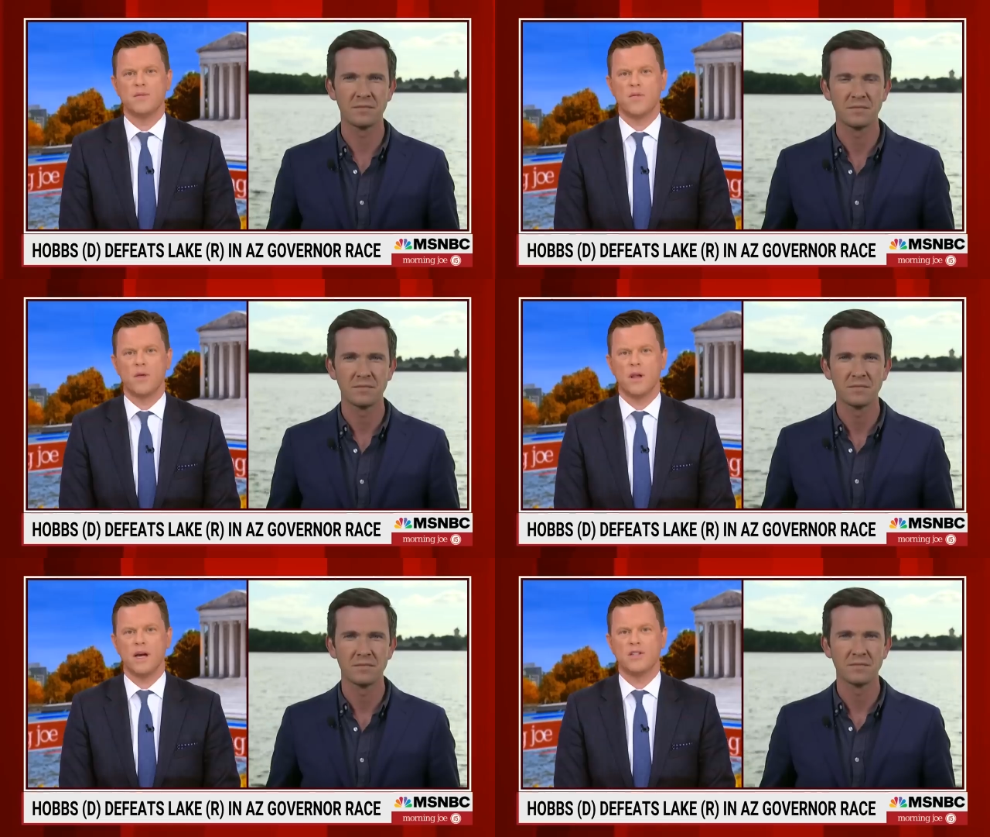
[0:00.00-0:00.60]

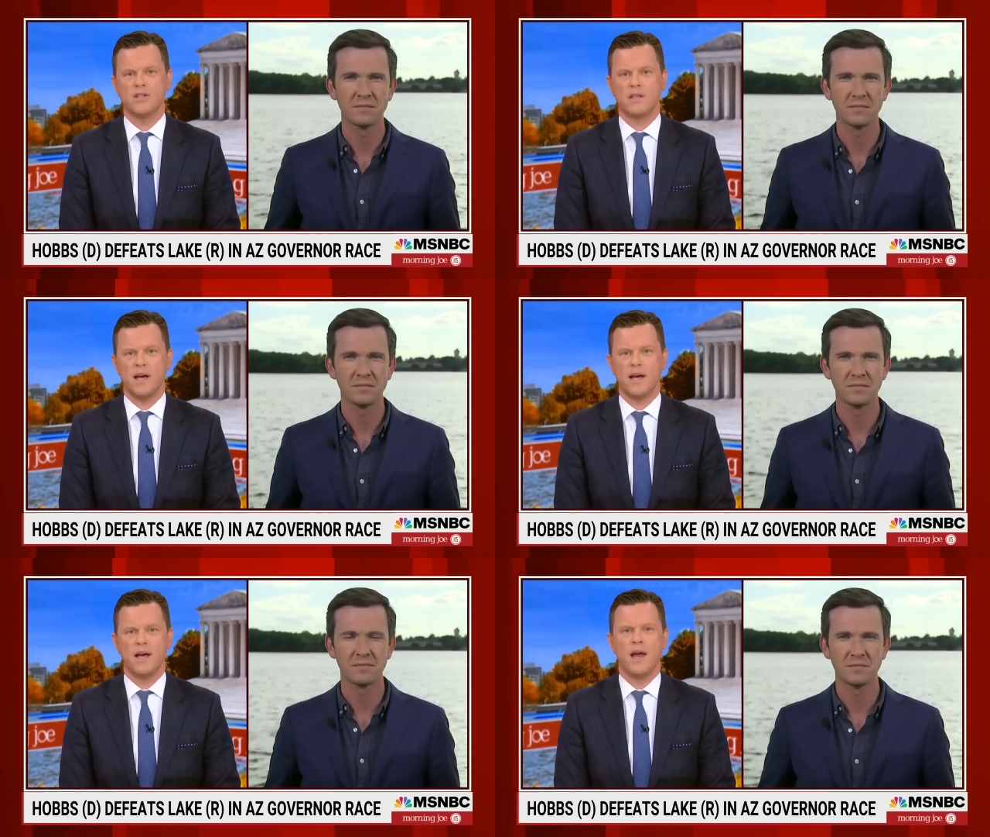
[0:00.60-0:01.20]
Speaker 1: before Election
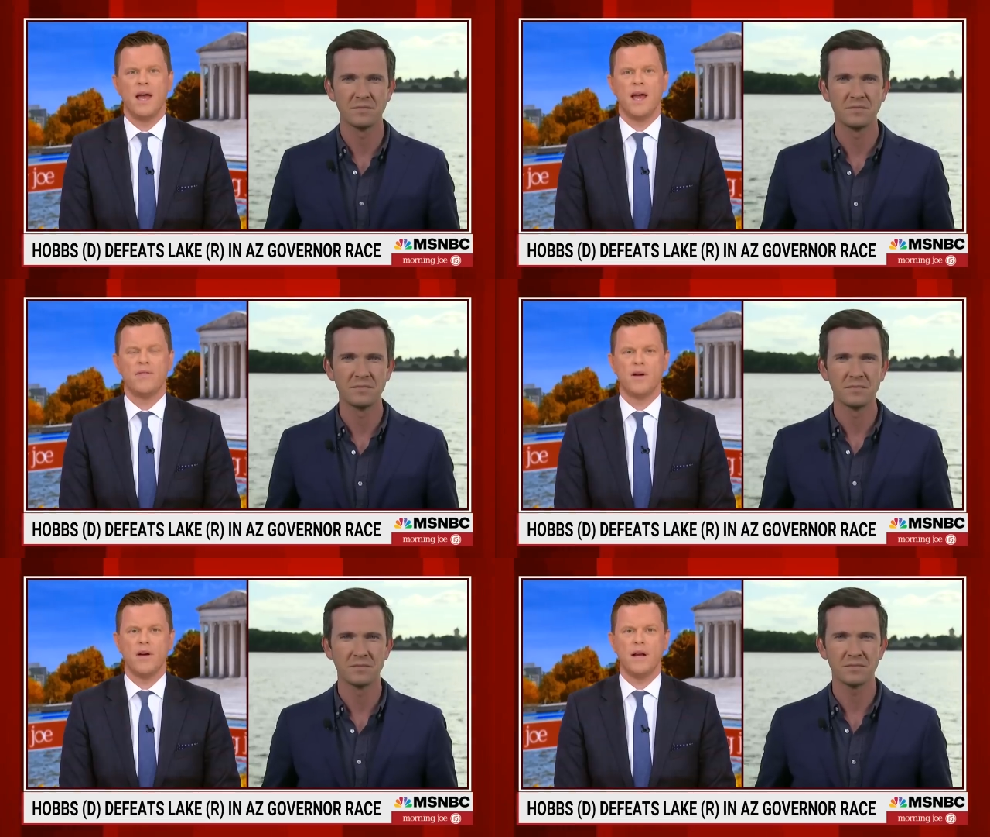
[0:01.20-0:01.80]
Day
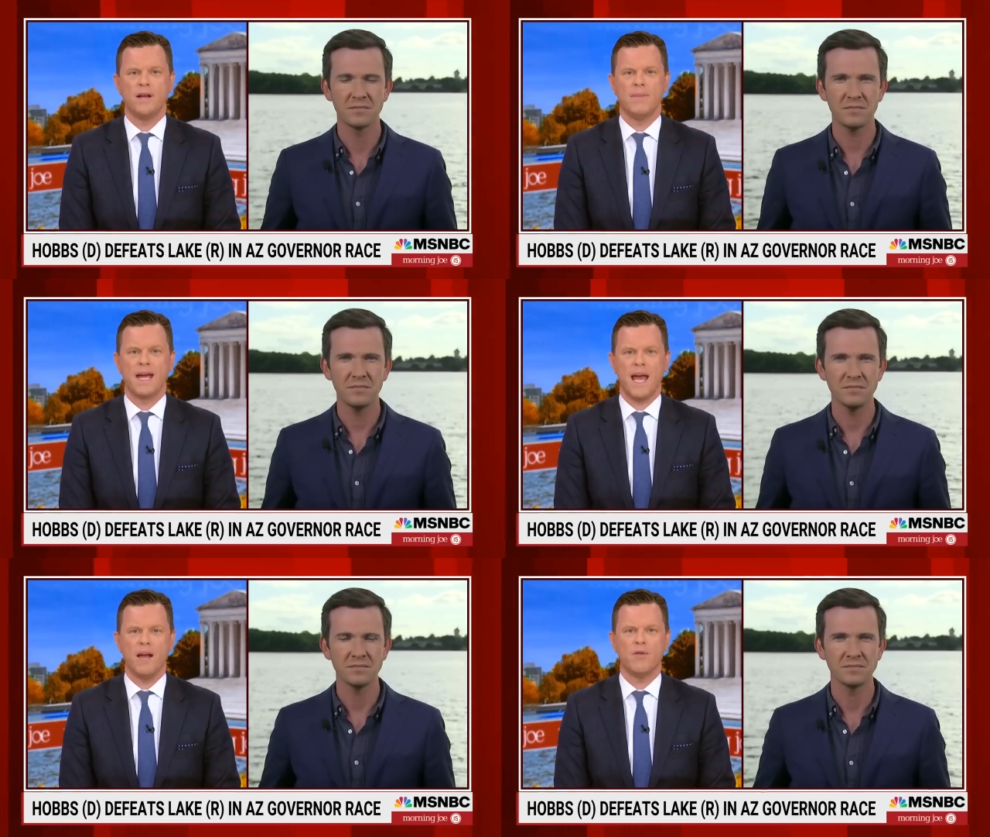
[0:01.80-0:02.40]
if there are any
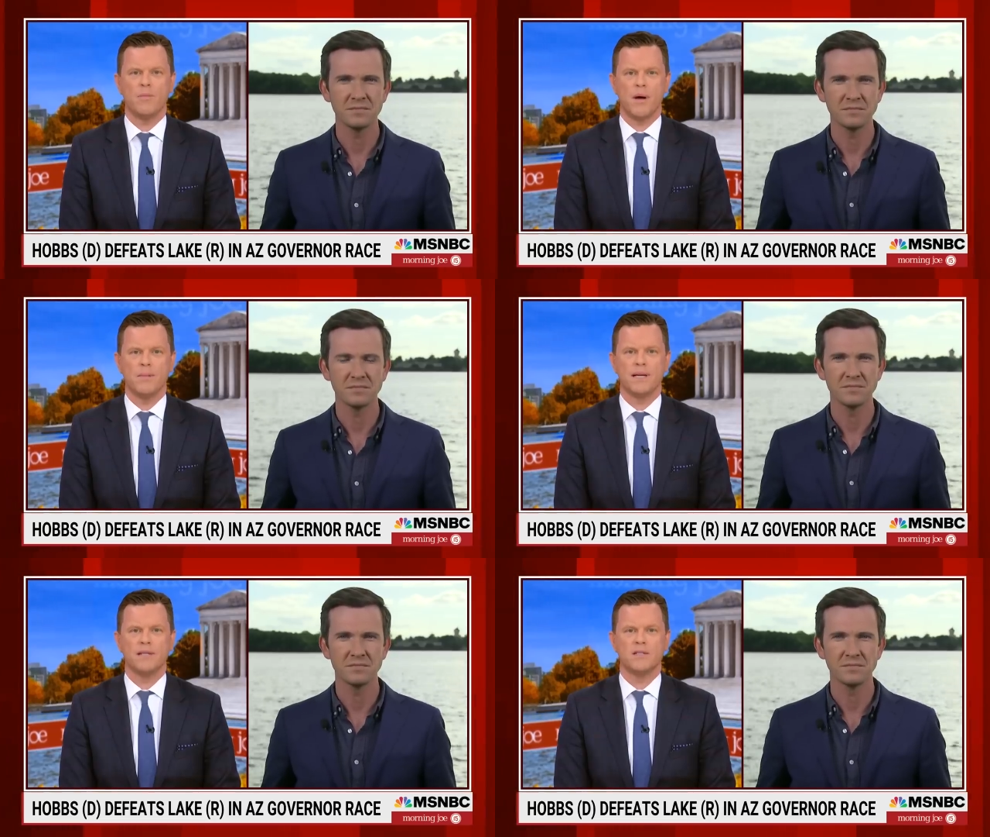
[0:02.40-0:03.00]
McCain
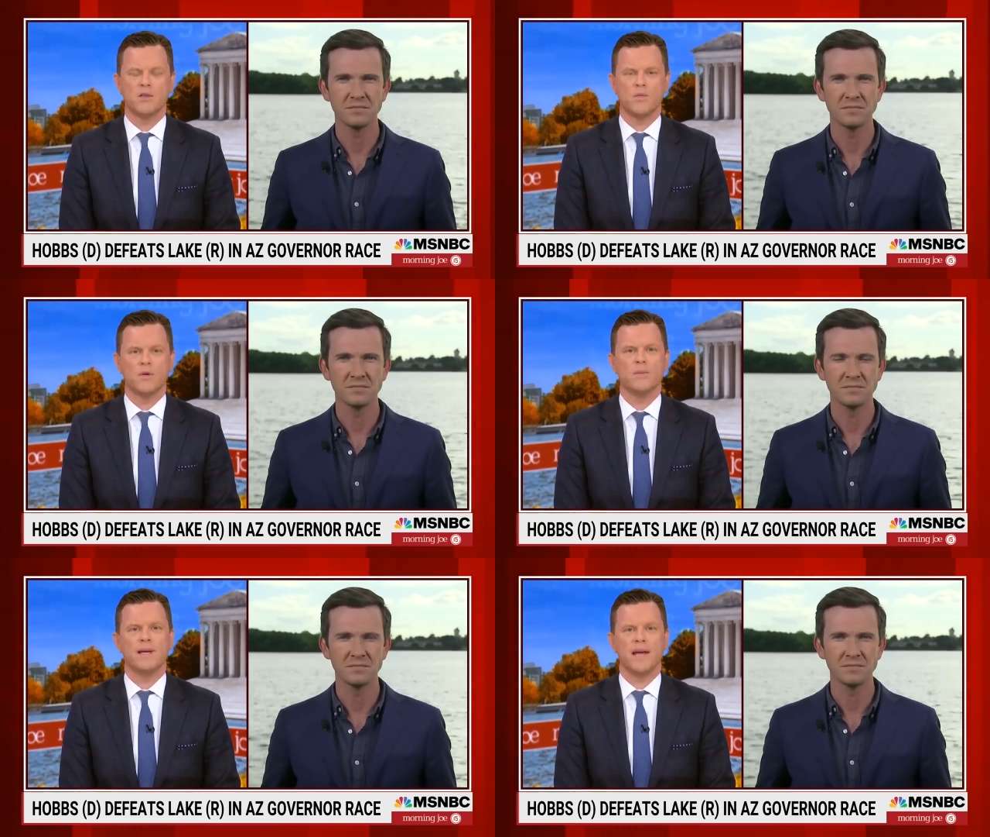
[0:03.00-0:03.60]
Republicans in the
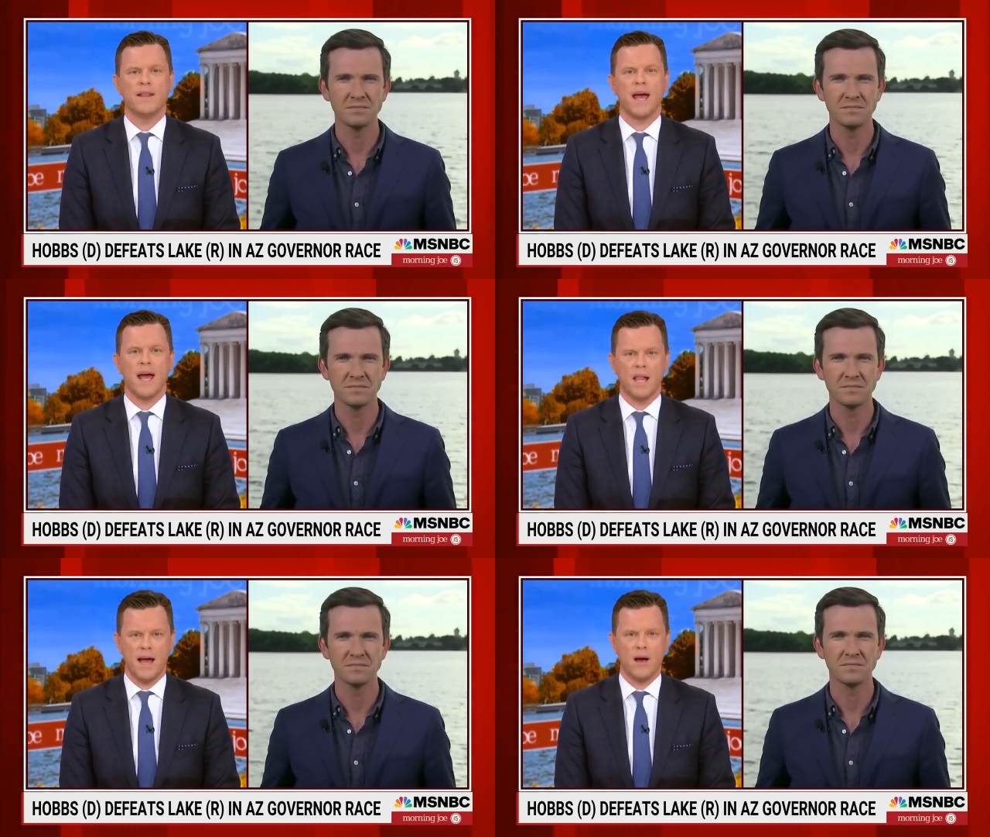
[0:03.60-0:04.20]
room, get the
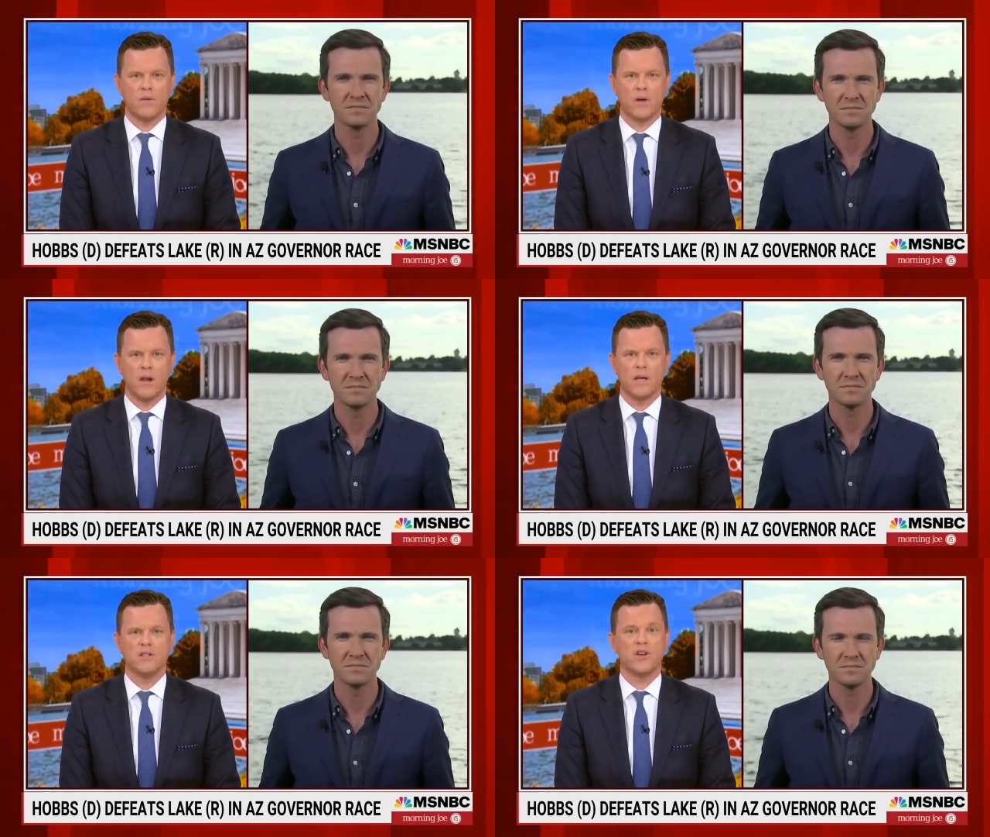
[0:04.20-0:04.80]
hell out,
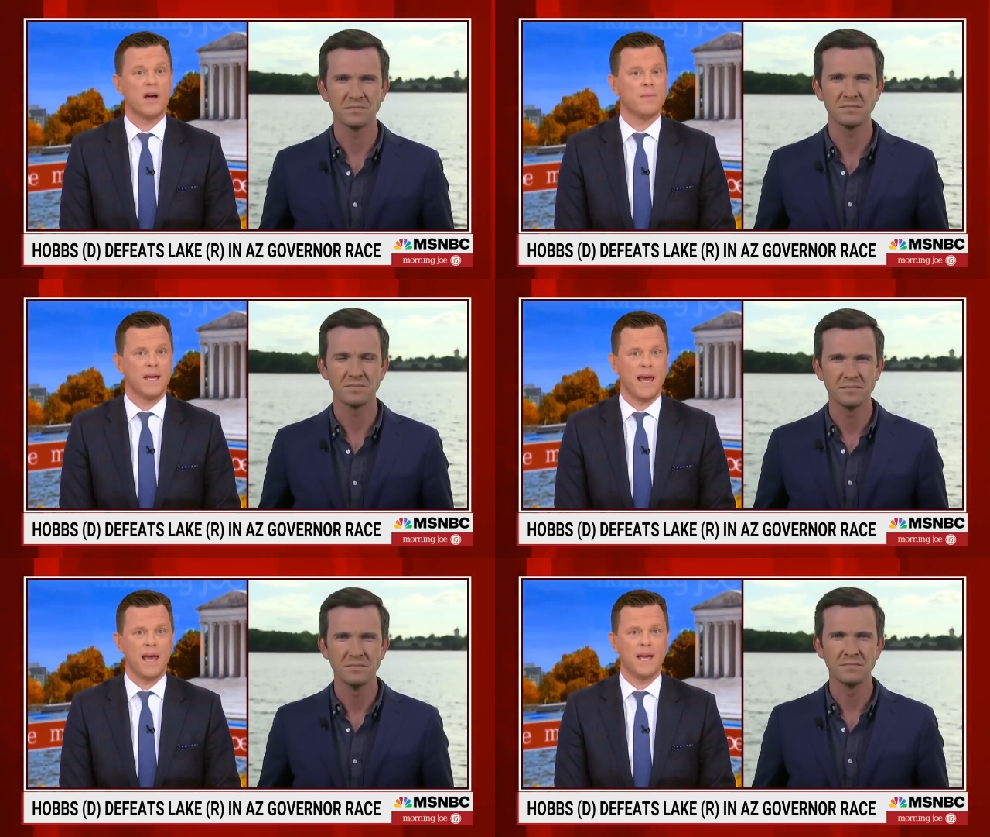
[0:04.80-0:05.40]
calling
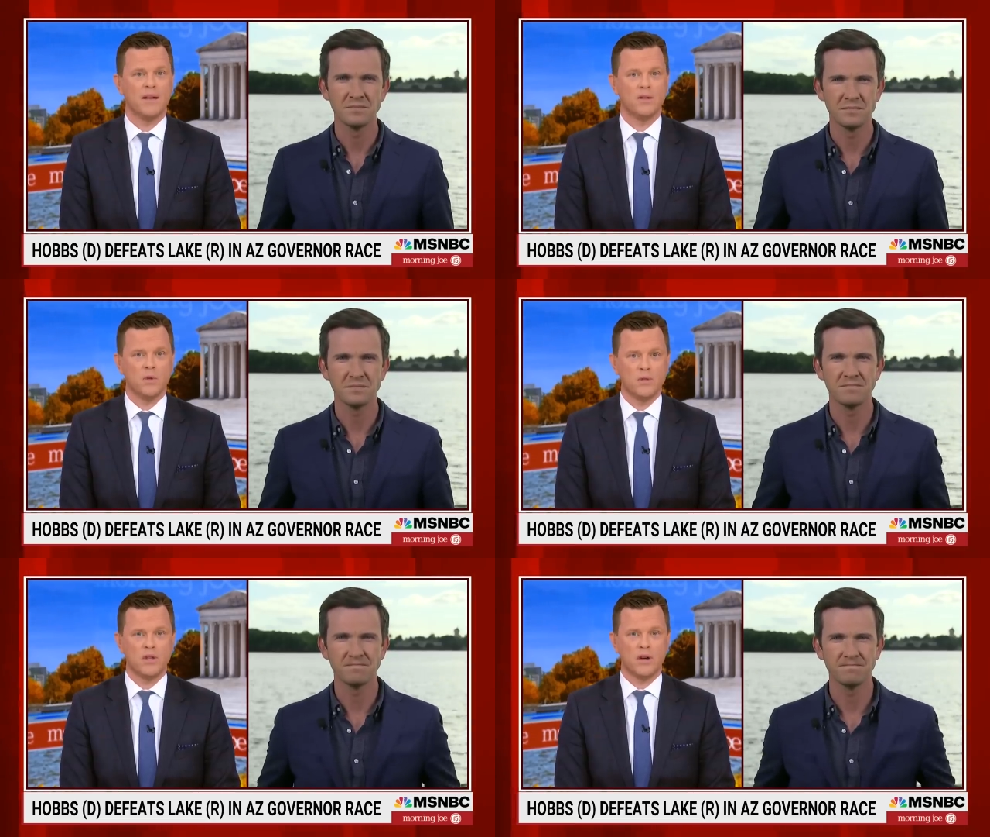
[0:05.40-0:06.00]
John McCain a
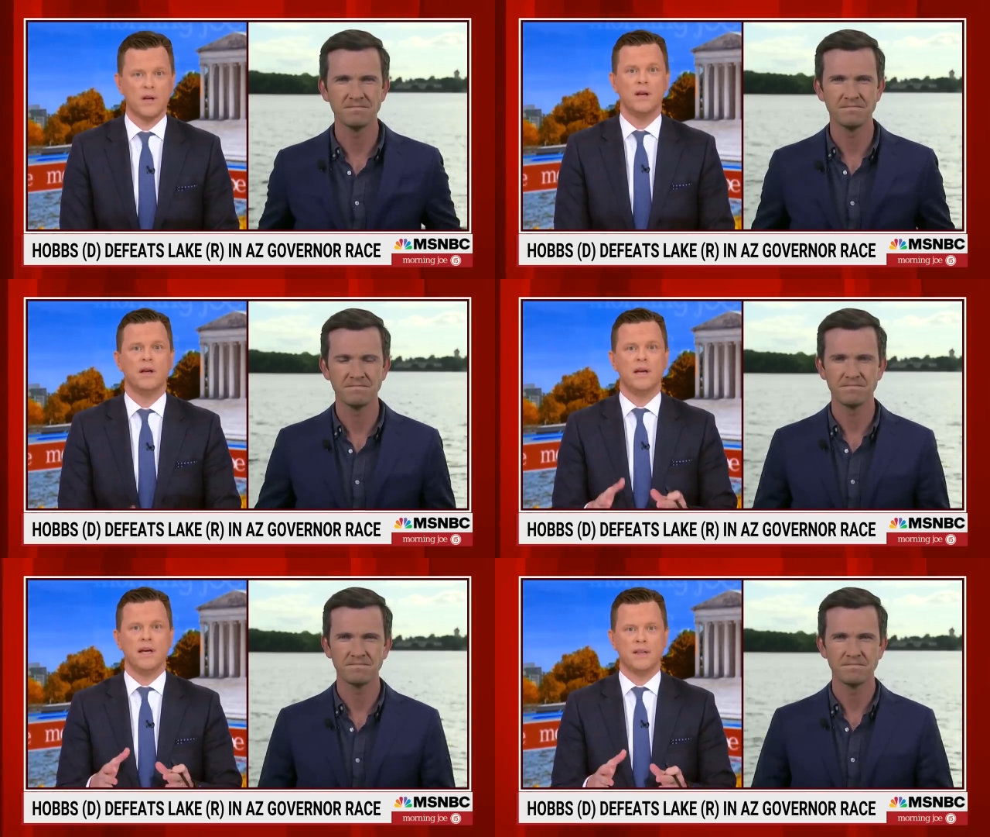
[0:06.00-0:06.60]
loser
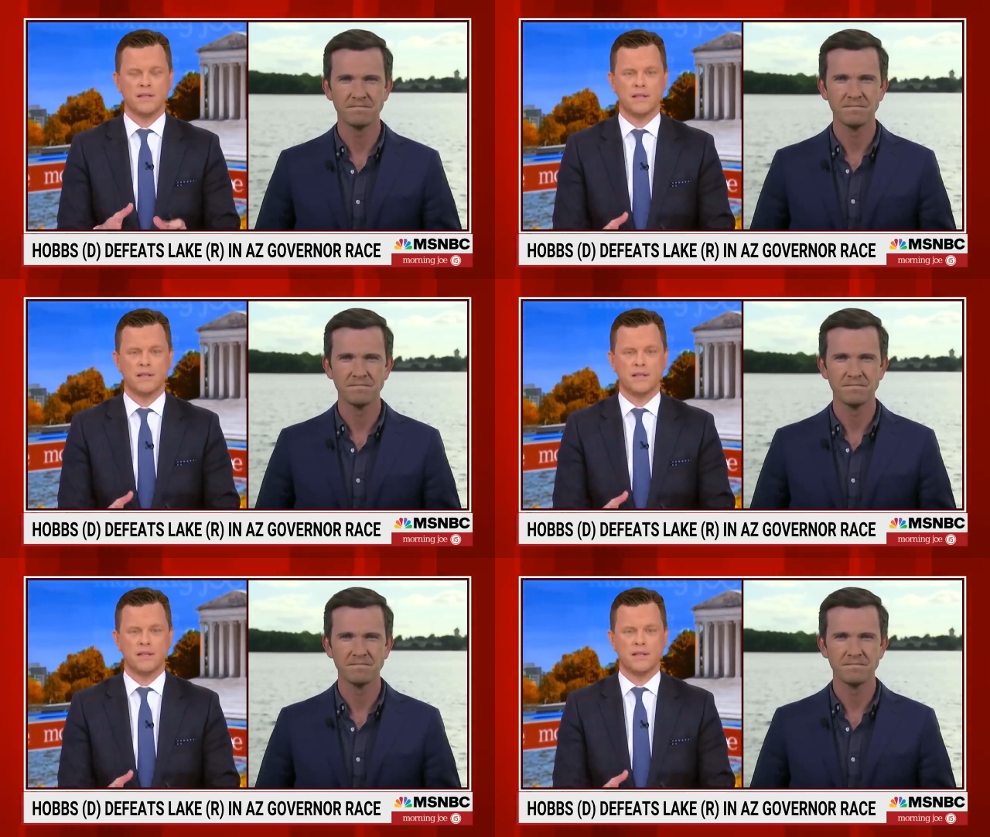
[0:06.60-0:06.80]
in the